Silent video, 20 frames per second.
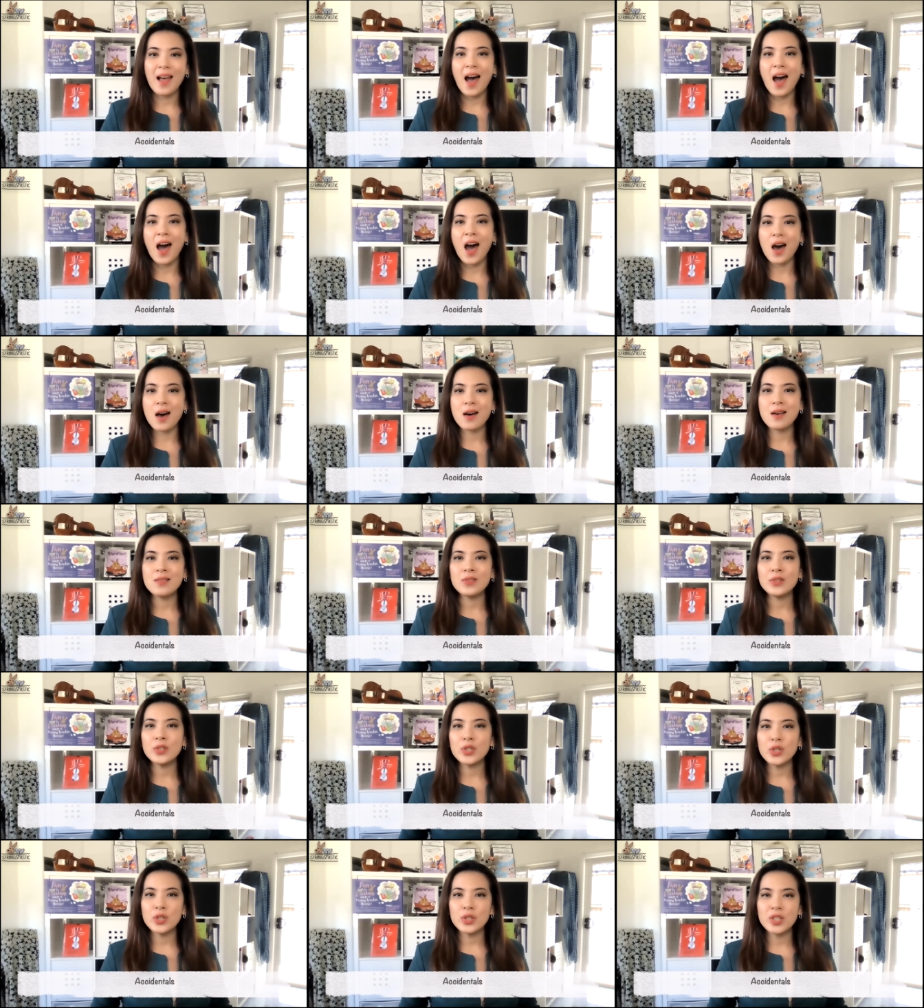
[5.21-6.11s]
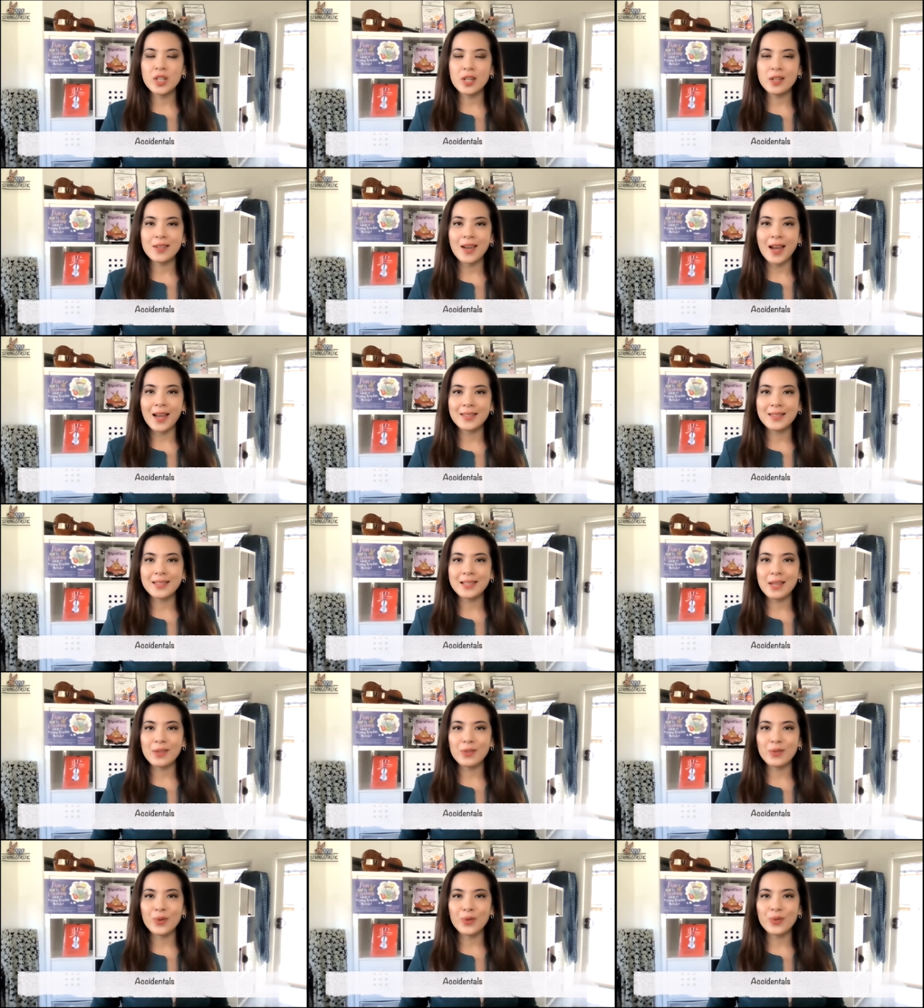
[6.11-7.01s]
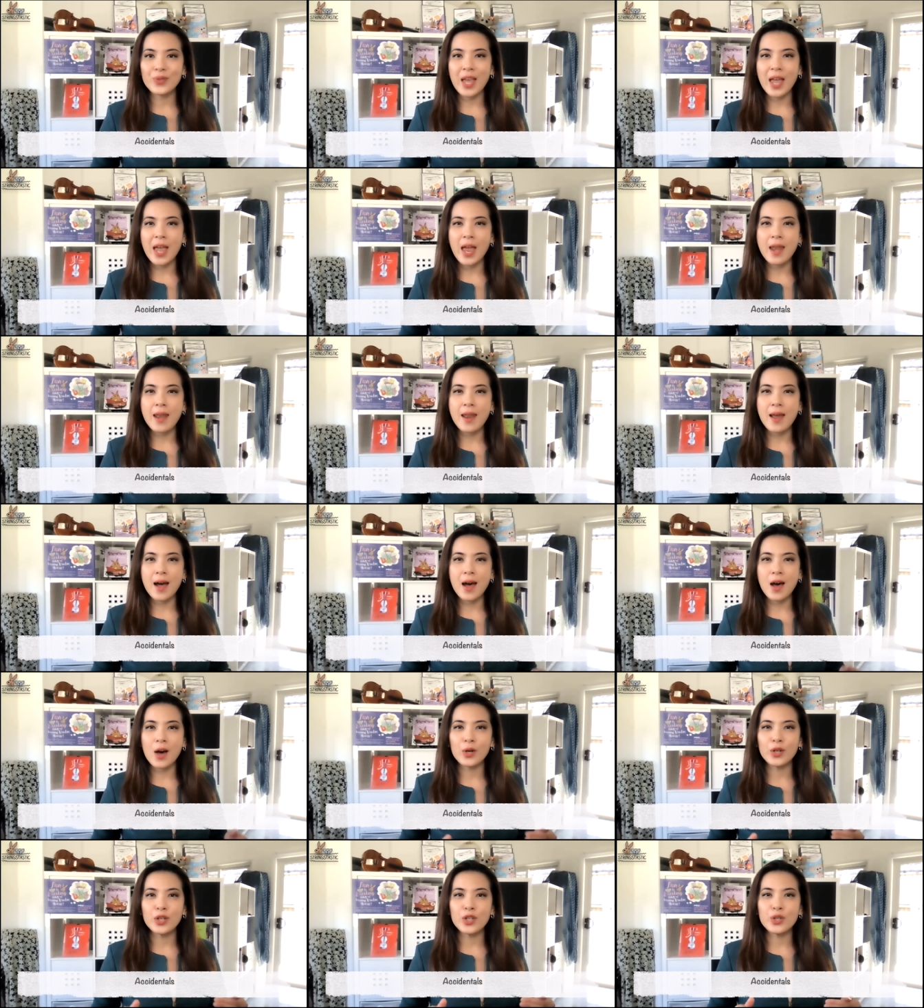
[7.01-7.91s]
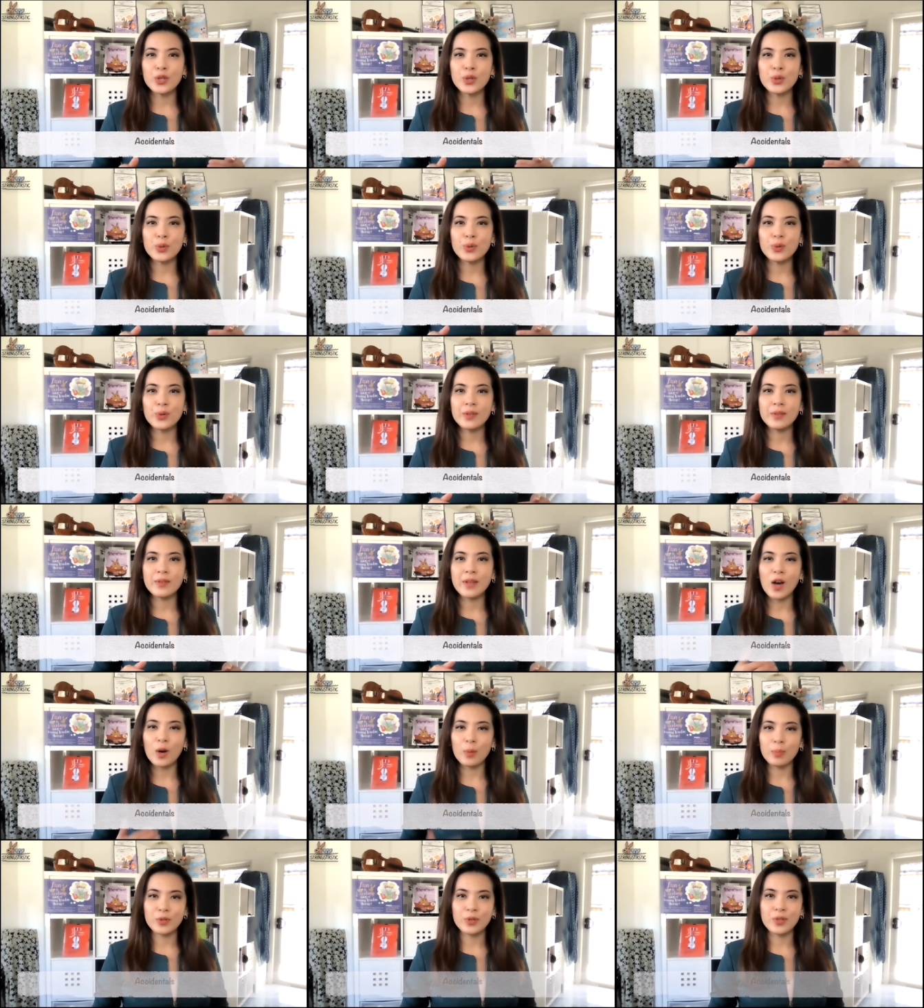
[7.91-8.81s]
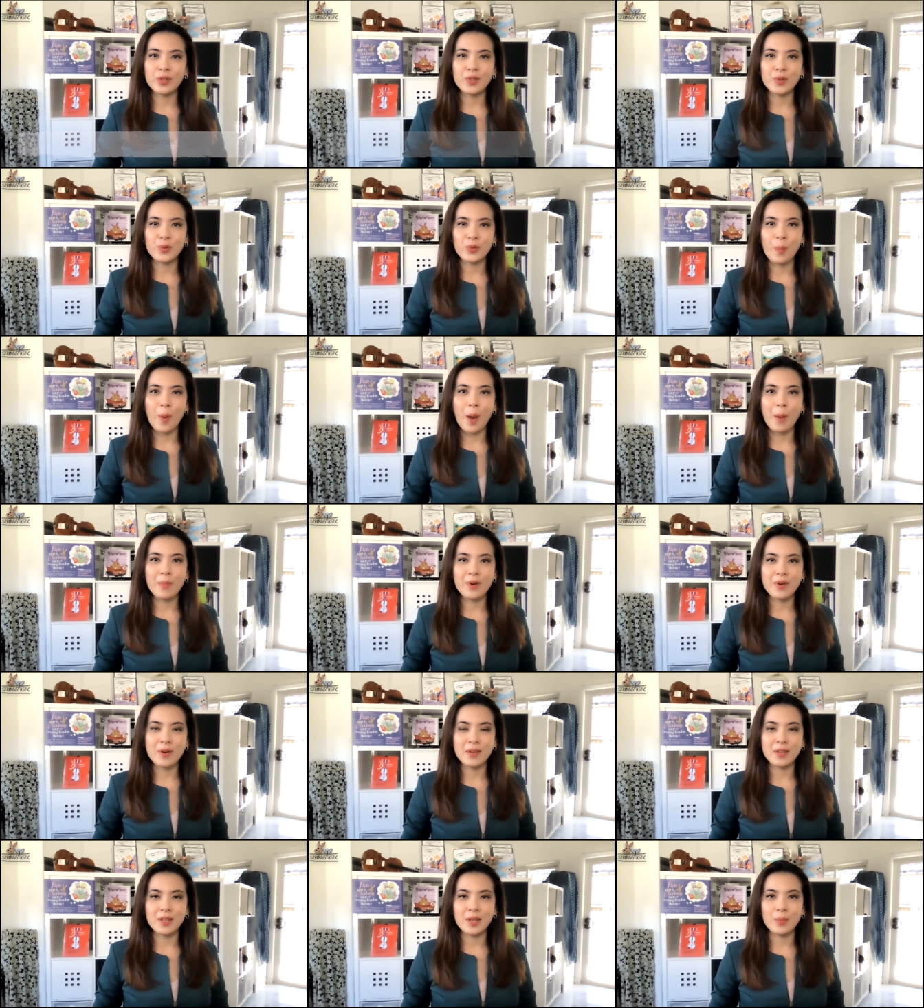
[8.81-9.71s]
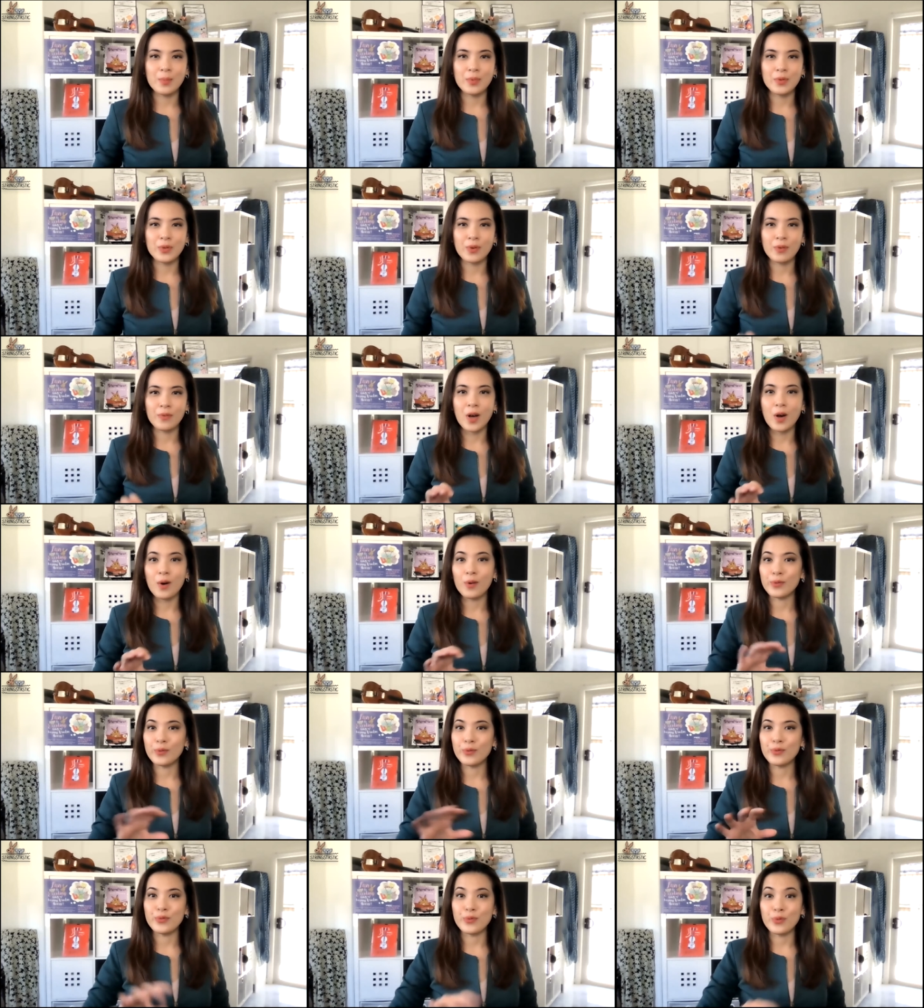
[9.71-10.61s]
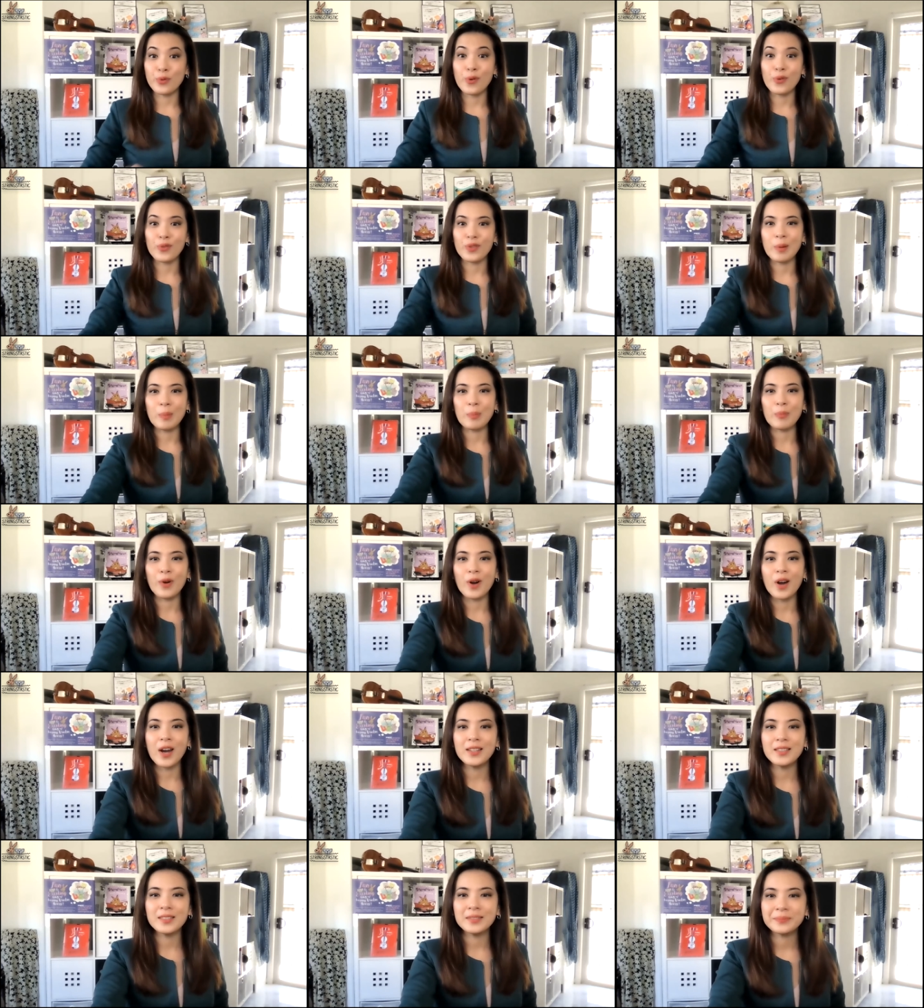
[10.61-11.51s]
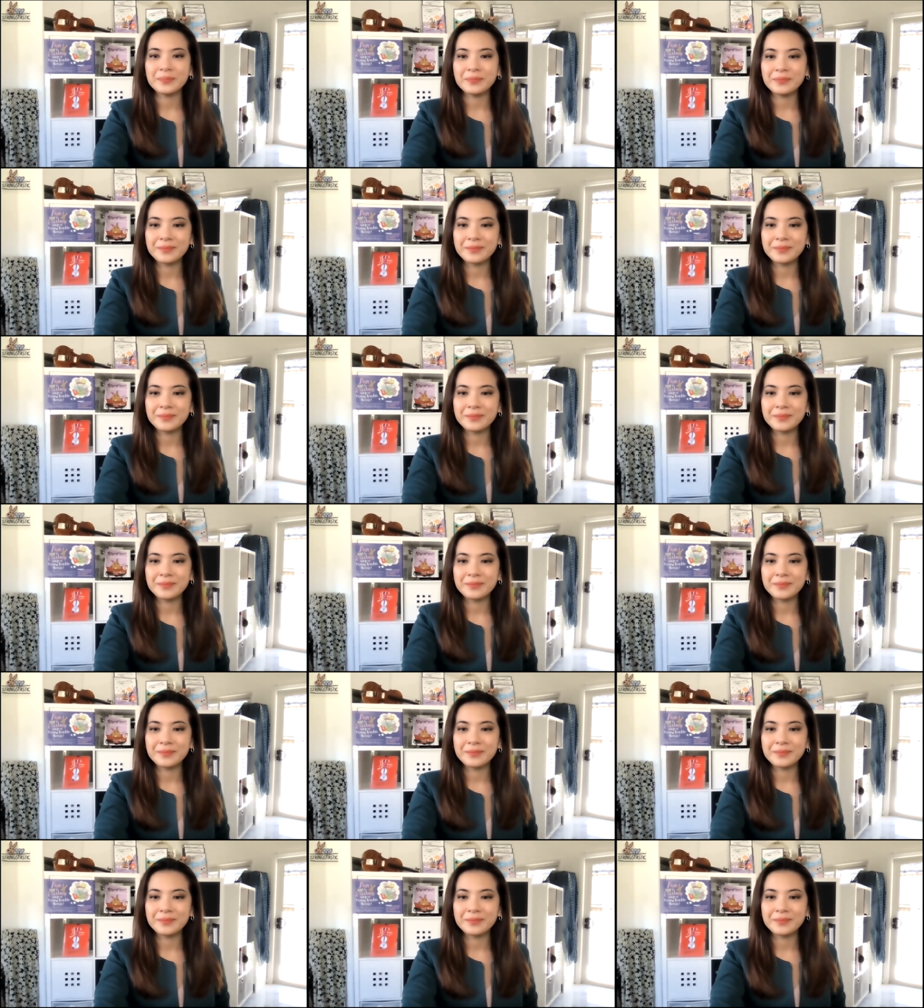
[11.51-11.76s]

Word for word: How do you teach accidentals and how do you help students remember in terms of how to draw them, right?